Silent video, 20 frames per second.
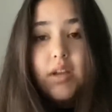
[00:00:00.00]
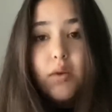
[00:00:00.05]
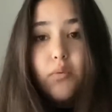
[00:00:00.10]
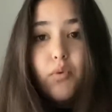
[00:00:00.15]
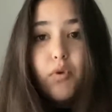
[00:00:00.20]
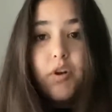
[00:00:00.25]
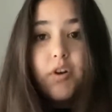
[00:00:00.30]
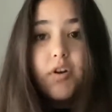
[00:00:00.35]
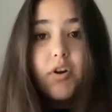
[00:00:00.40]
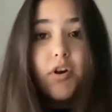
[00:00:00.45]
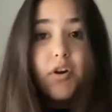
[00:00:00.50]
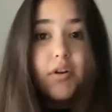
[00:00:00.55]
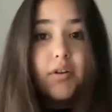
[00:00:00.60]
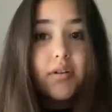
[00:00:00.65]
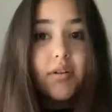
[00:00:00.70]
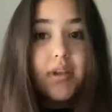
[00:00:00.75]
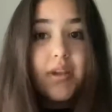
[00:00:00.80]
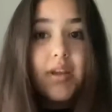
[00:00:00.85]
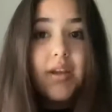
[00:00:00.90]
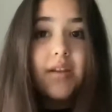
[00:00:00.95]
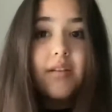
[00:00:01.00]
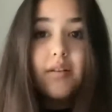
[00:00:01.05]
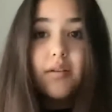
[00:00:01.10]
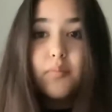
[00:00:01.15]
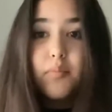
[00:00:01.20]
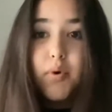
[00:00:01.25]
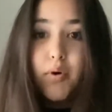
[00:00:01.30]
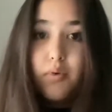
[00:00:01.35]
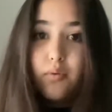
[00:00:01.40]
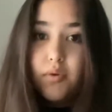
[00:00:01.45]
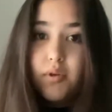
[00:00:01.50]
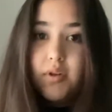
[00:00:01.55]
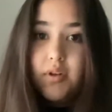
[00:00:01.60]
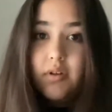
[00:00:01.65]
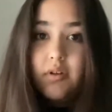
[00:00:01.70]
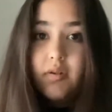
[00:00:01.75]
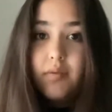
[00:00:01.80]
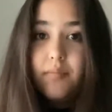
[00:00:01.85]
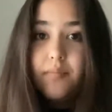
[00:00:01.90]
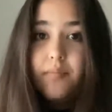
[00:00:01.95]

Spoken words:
we're currently in Poland.